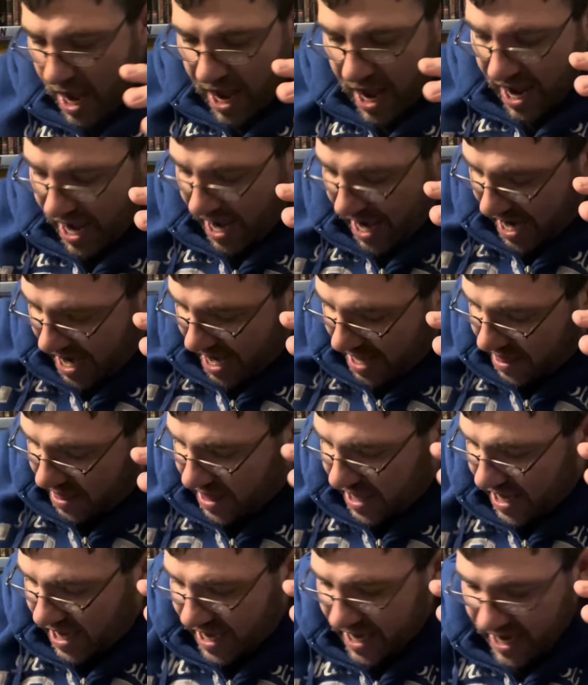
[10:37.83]
And
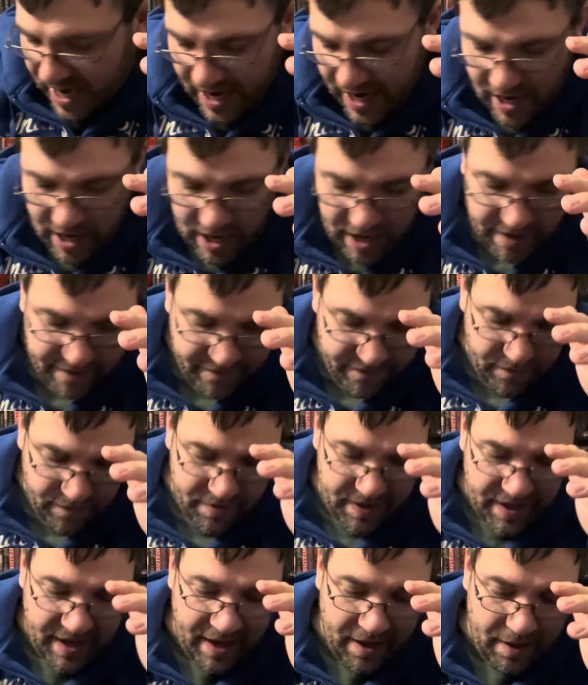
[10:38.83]
then for
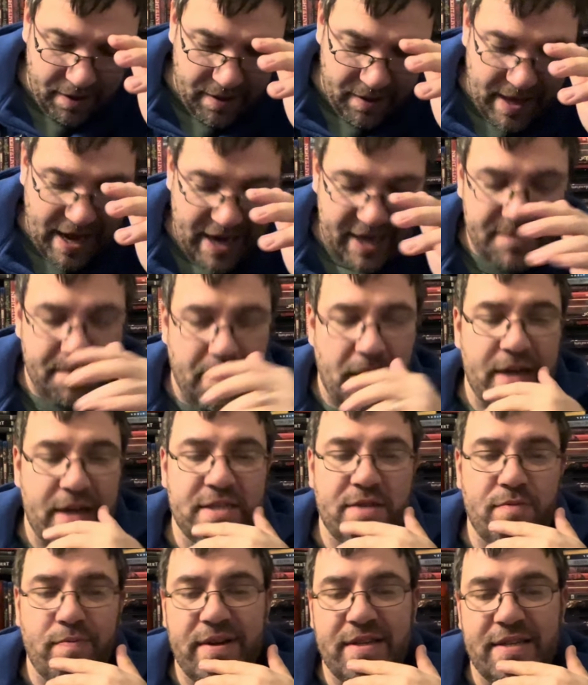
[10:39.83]
the Xbox
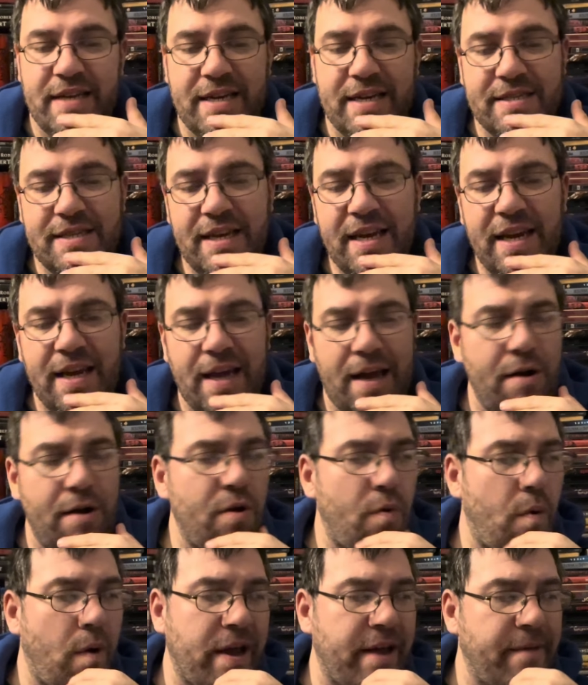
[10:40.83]
360, I don't know
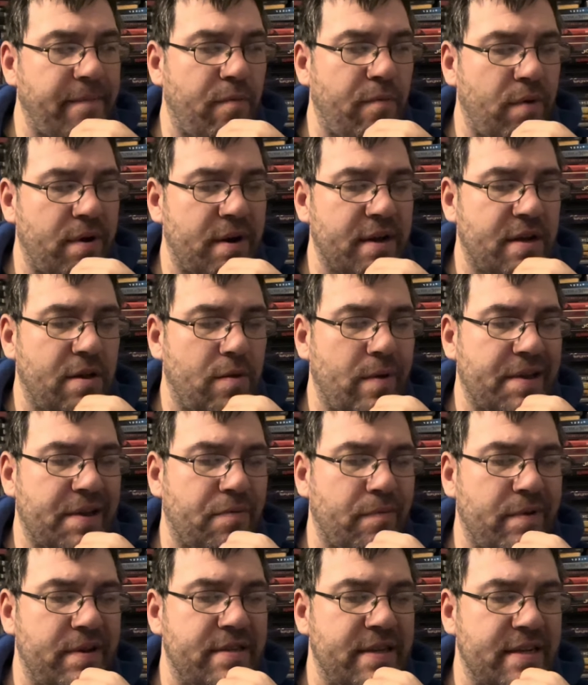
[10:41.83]
why I've been wanting to collect
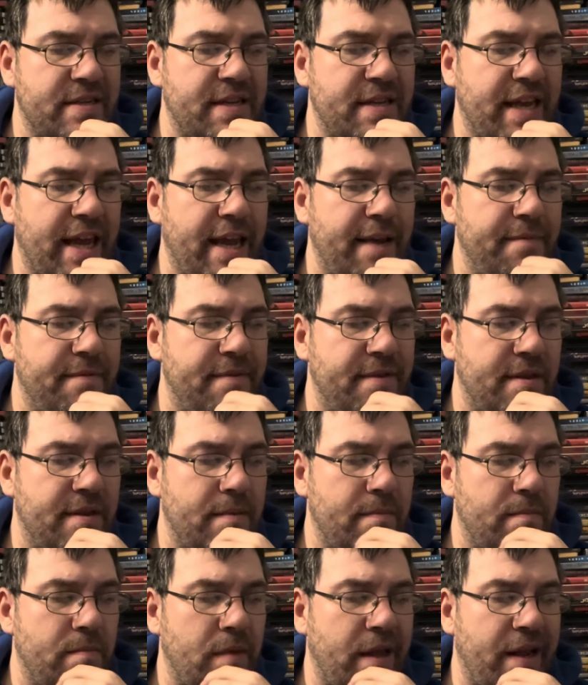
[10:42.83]
360 games
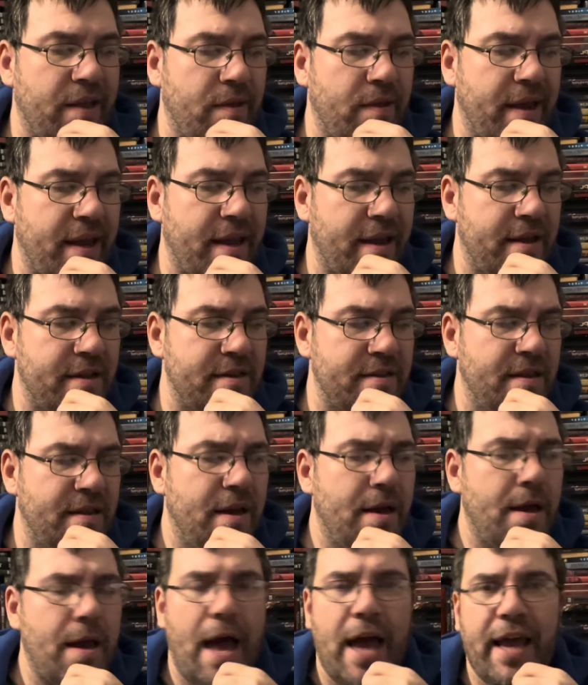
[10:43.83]
lately. And
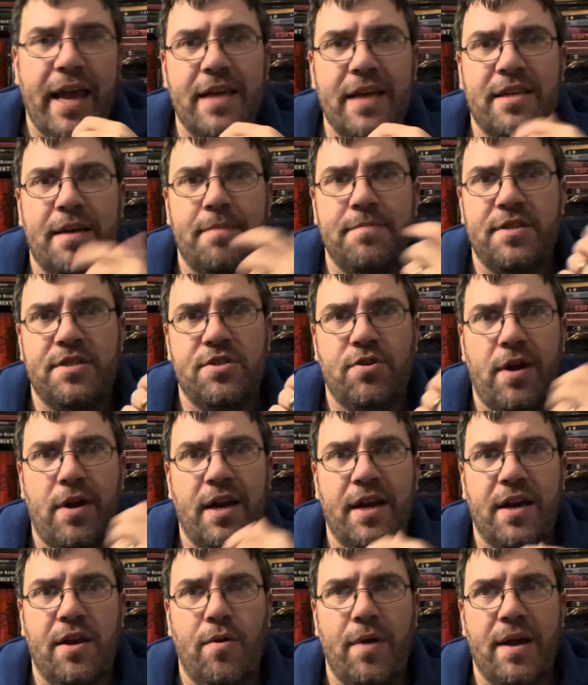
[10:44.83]
I guess I'm just trying
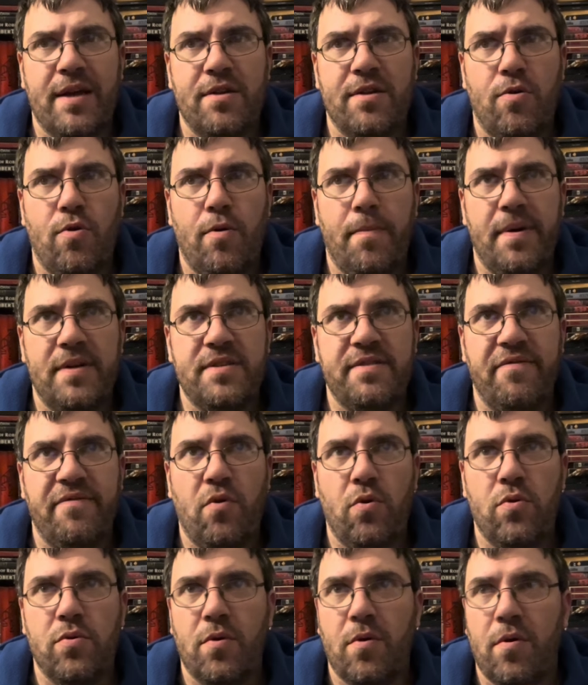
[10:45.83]
to collect a whole bunch of
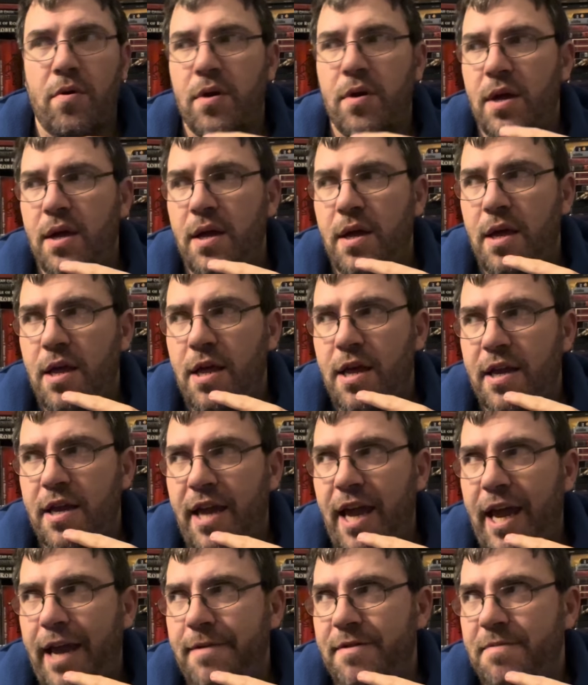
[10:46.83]
older
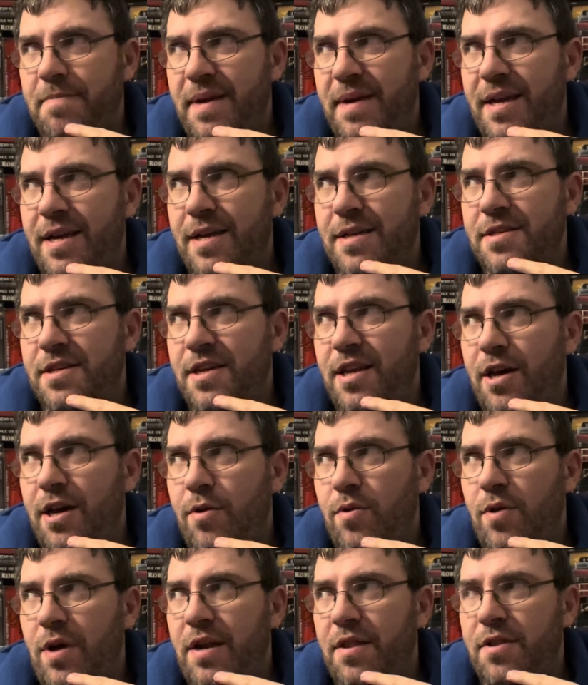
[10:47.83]
games because, a
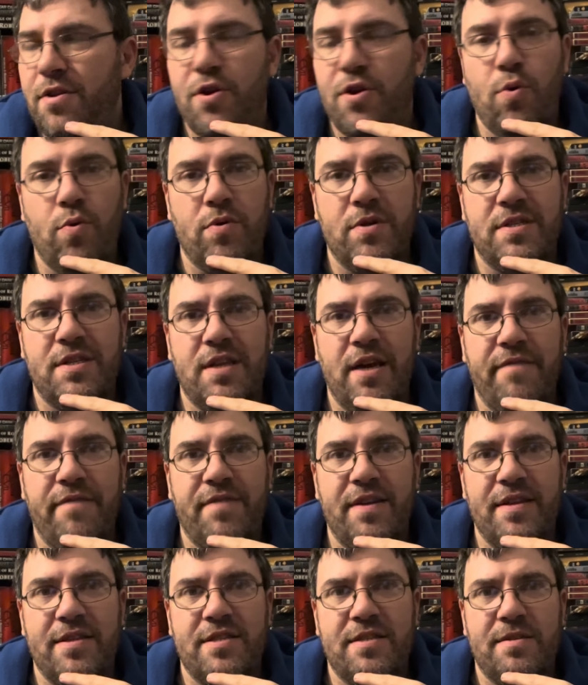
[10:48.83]
lot of the newer stuff
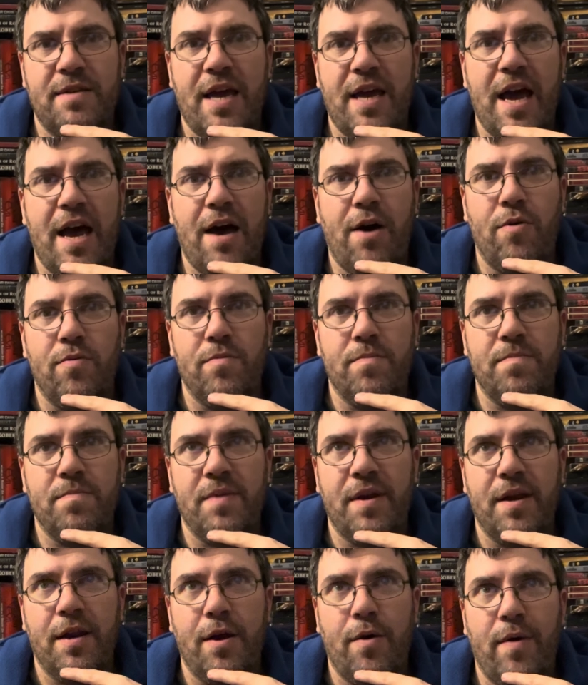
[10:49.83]
that's out,
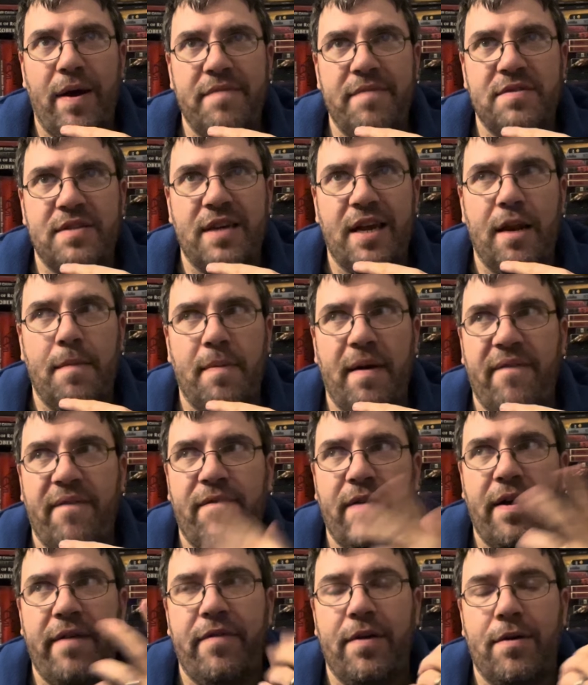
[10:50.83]
I've seen about
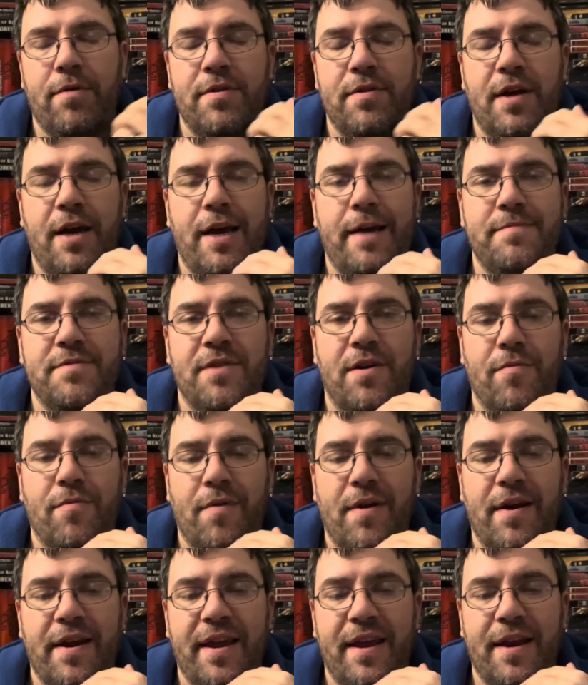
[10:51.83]
500 times
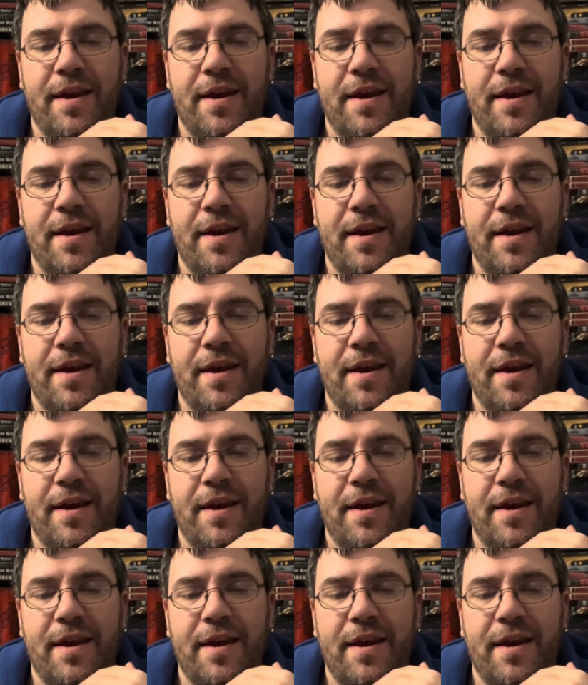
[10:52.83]
already.